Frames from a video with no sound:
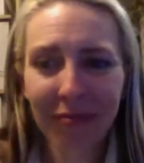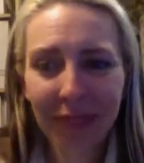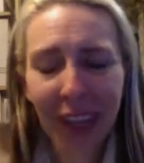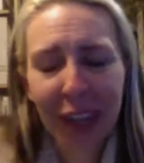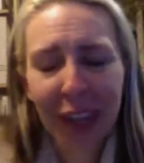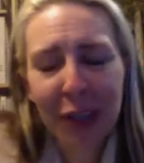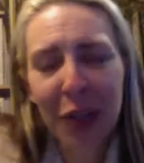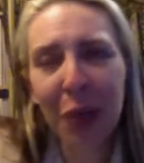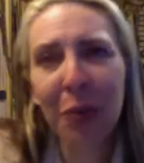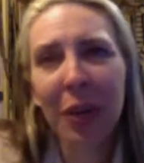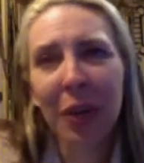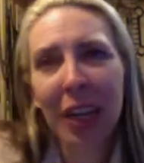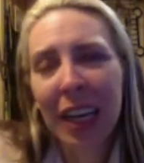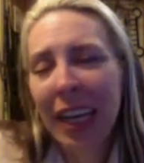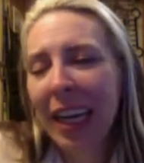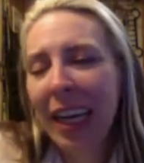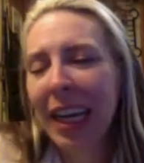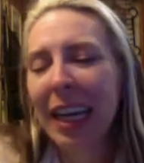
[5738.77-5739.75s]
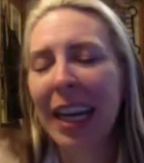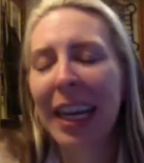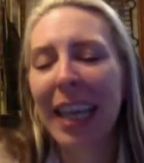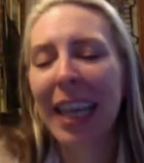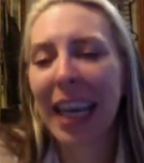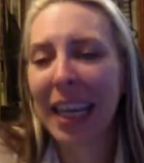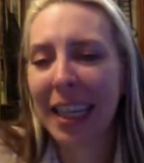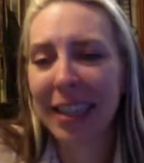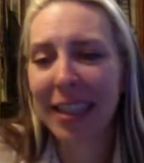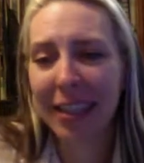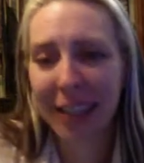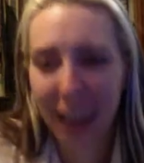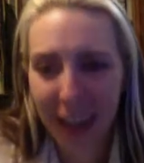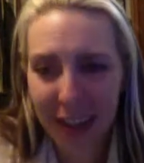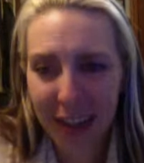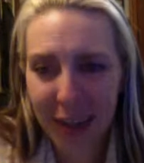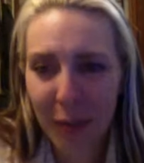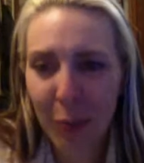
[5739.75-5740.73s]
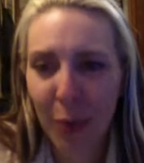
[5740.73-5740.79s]
So again, it's not
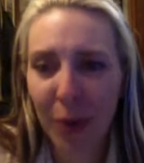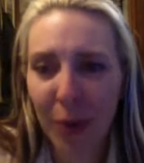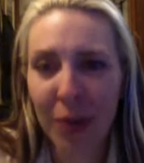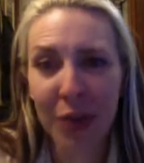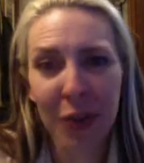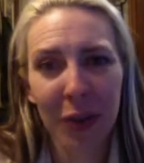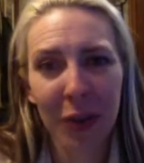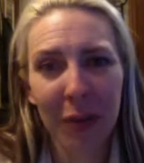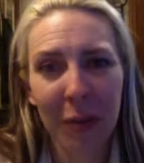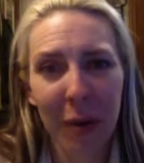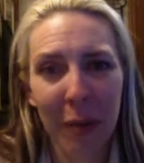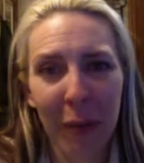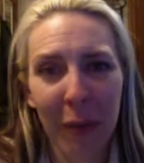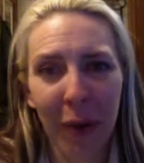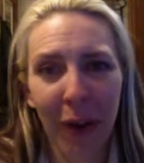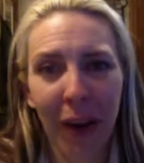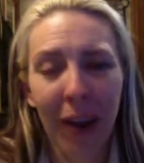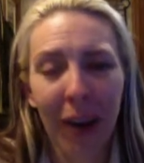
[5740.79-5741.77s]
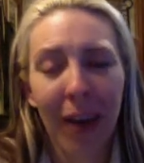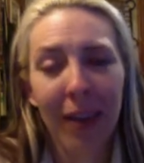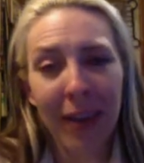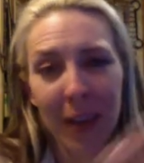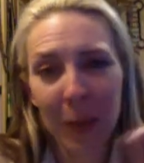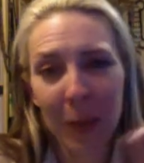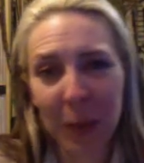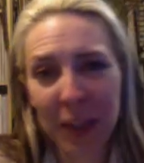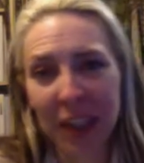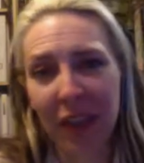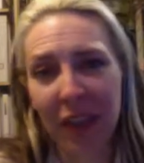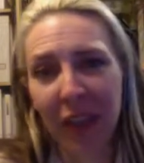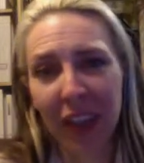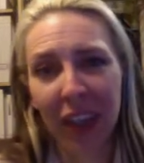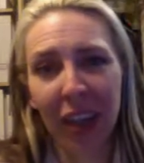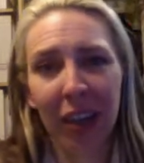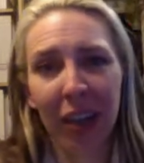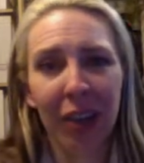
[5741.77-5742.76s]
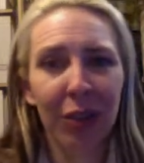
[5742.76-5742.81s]
as important to remember the specific
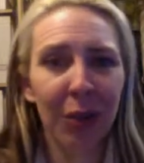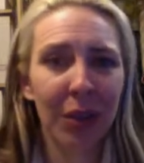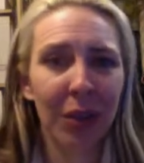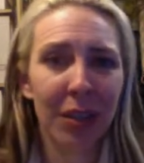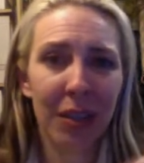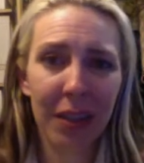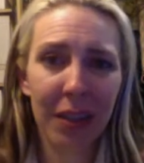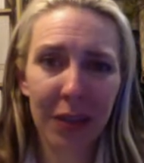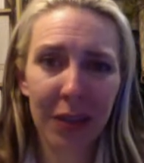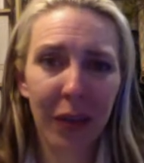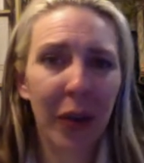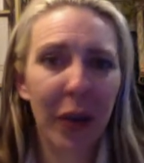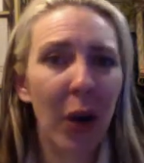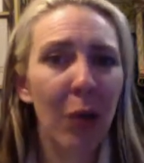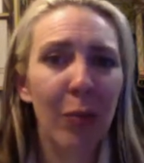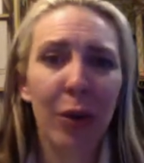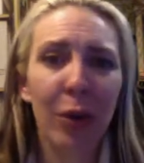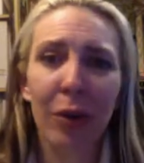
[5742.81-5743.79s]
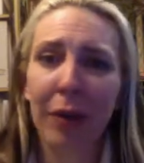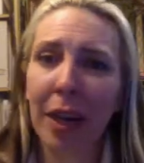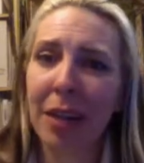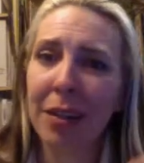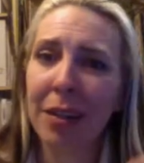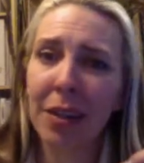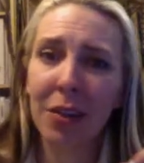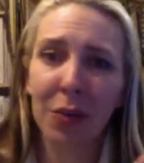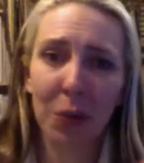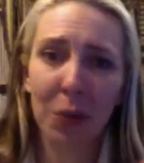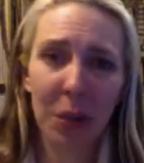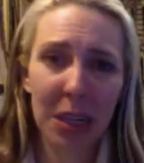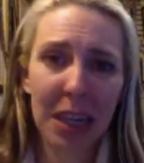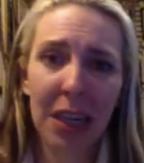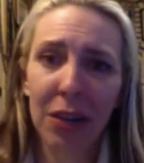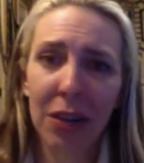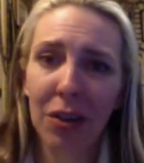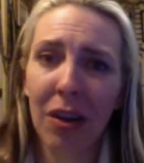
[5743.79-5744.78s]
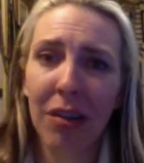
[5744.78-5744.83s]
characteristics of Homo erectus or
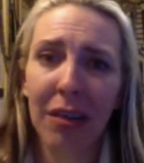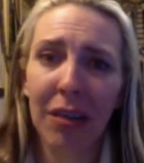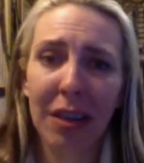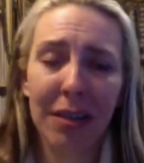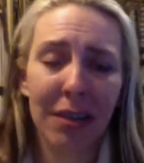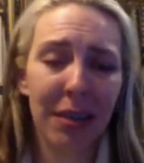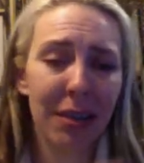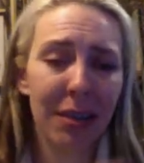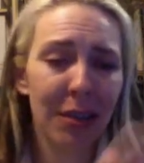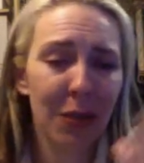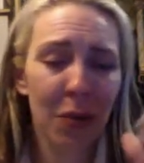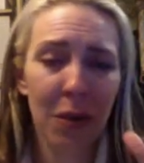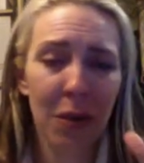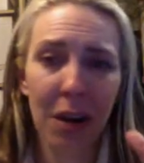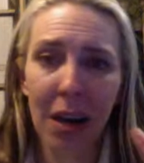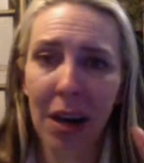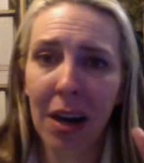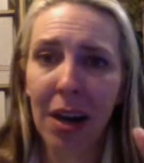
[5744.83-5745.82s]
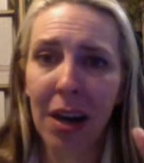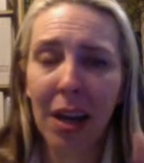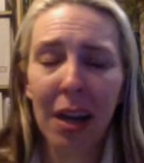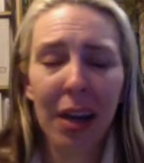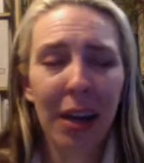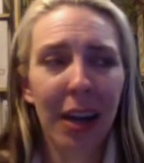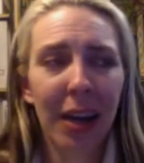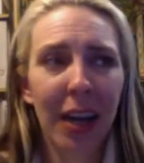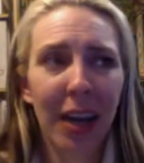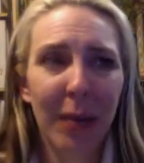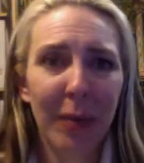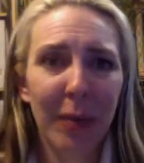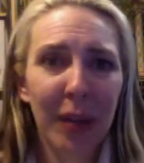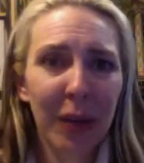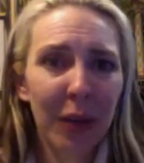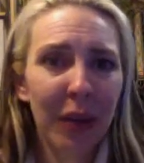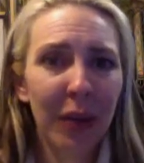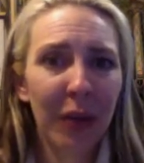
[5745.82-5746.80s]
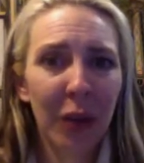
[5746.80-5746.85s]
Neanderthalensis or
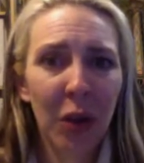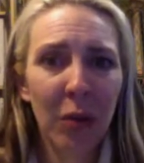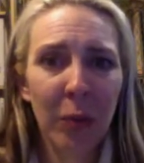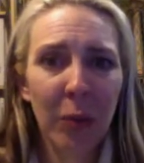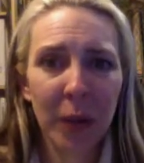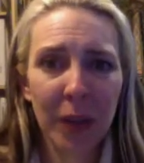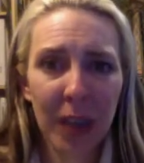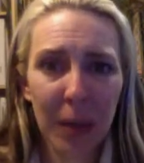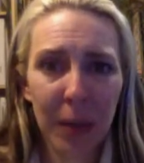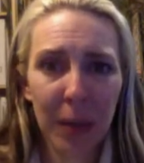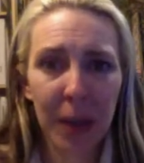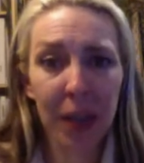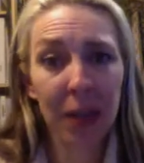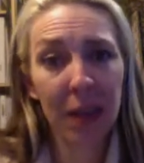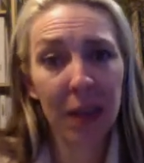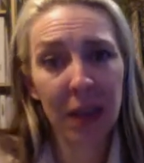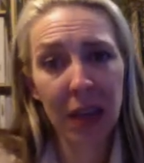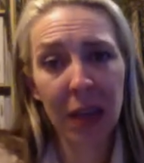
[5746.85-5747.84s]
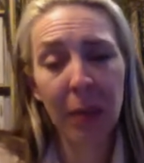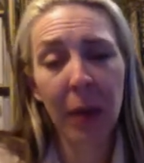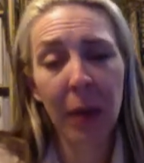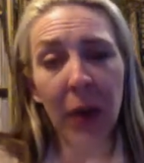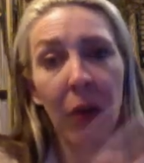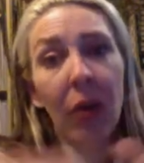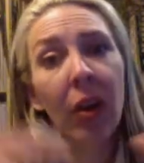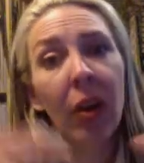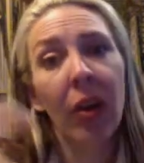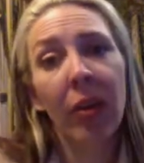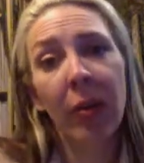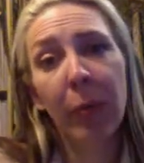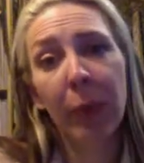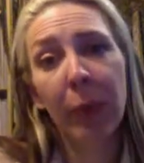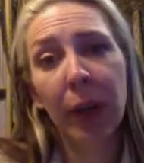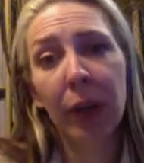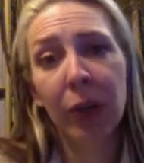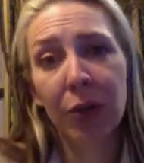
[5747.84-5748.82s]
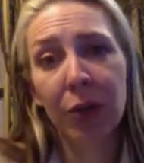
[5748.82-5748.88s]
even Homo sapiens. Think about the
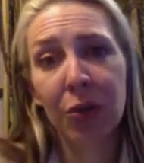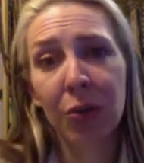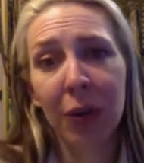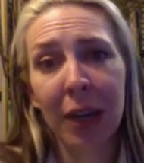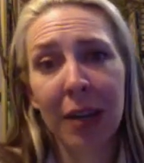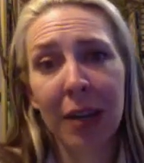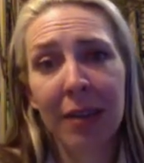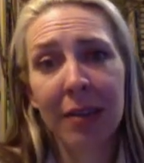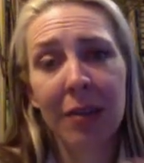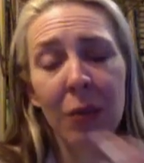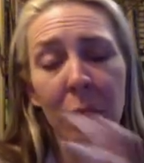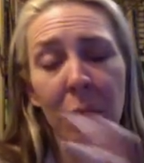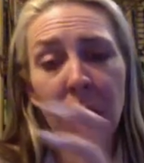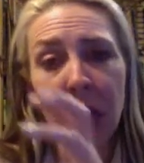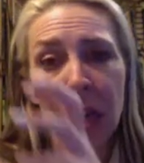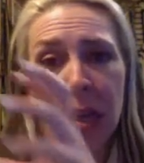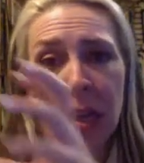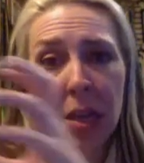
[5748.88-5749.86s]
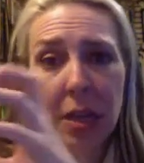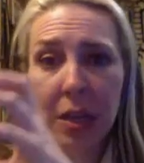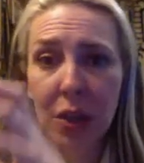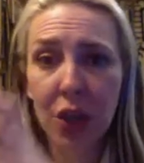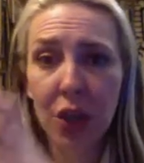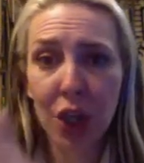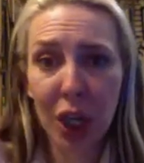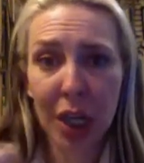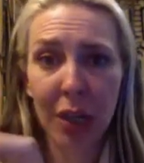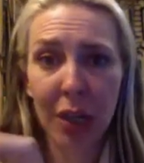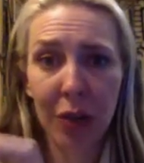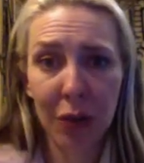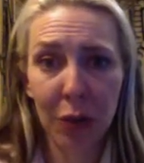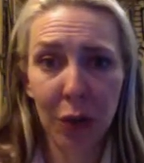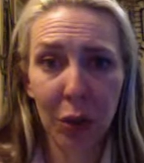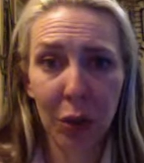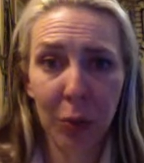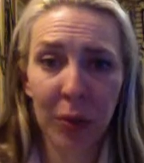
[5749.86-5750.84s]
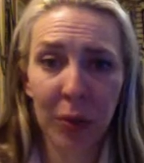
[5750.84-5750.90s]
bigger trends within the genus
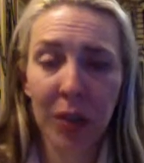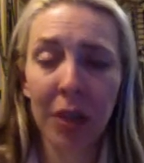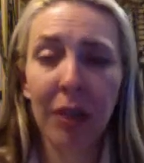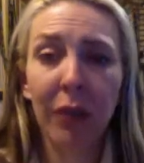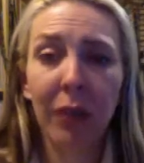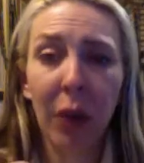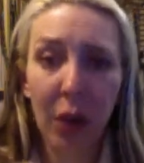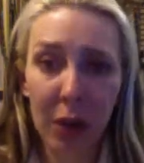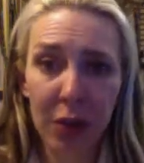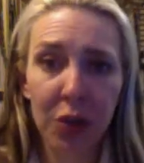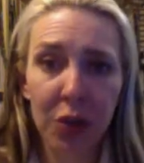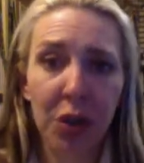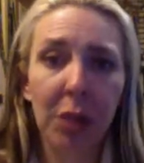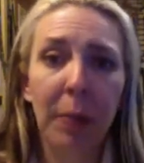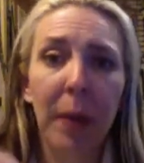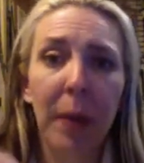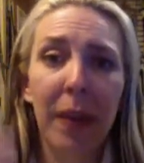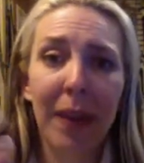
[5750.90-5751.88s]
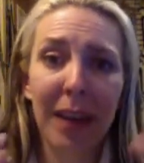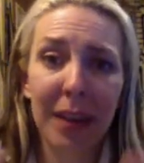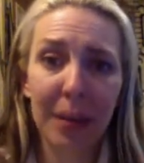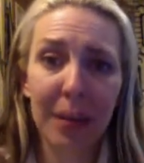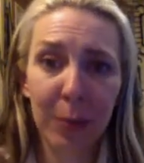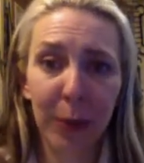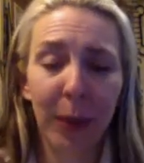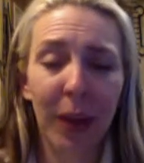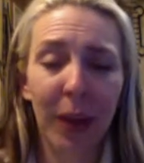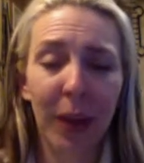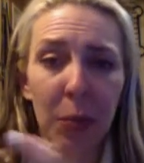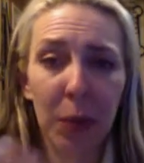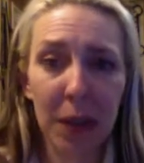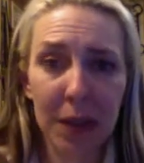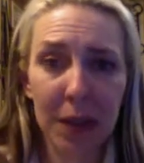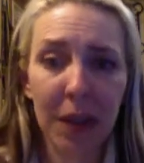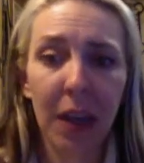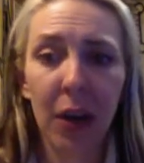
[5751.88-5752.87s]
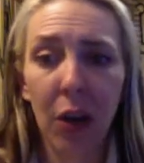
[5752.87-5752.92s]
groups of Australopithecus,
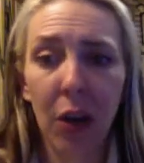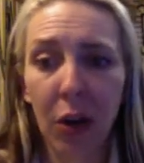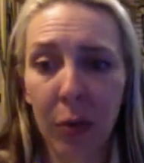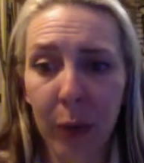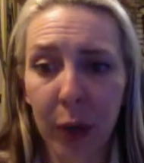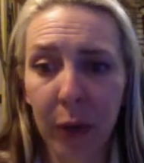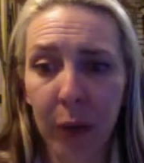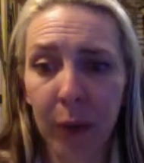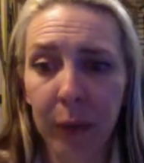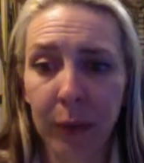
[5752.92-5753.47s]
Paranthropus, and Homo.